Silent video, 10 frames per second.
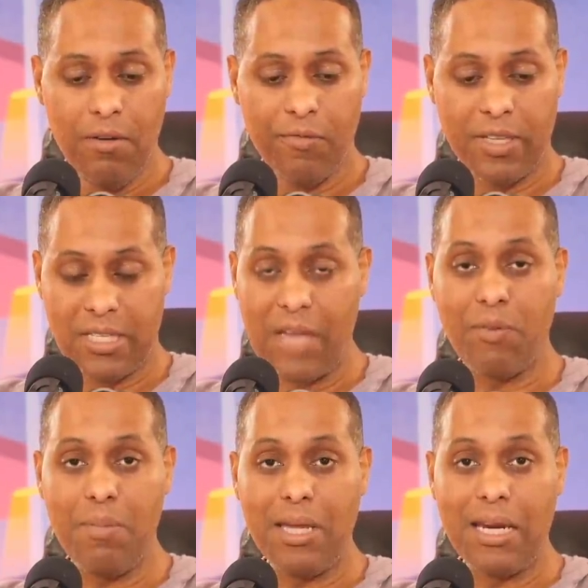for
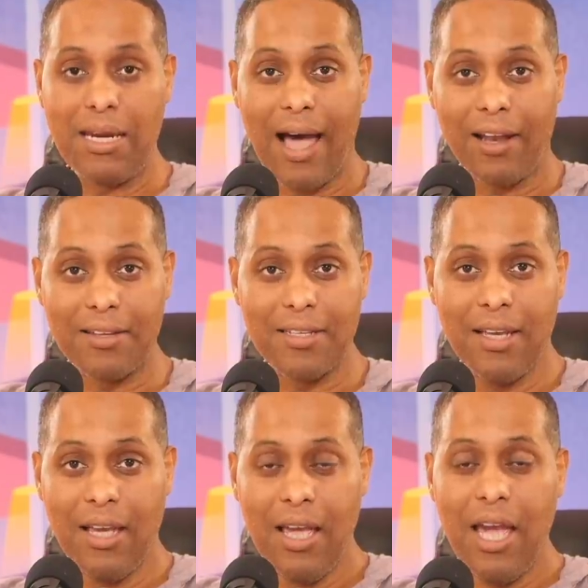$7 million,
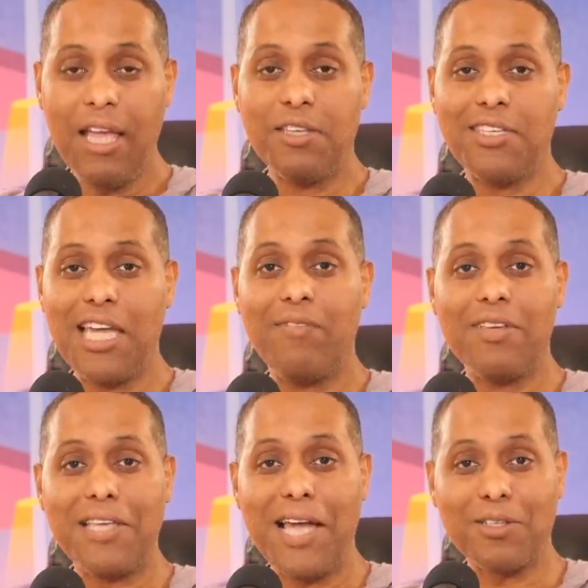right? And see if
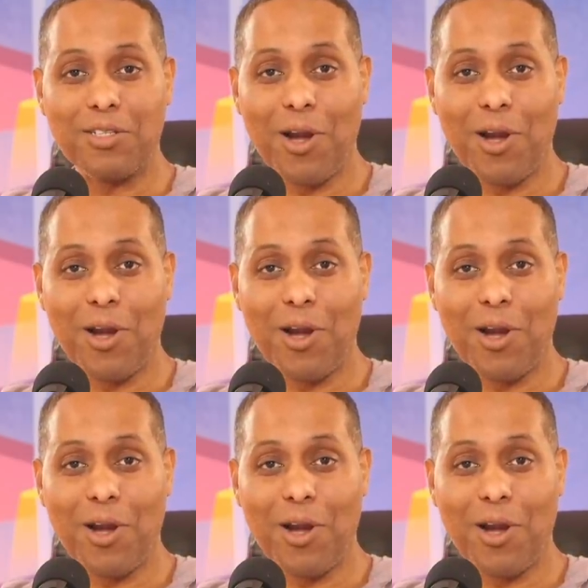his ass would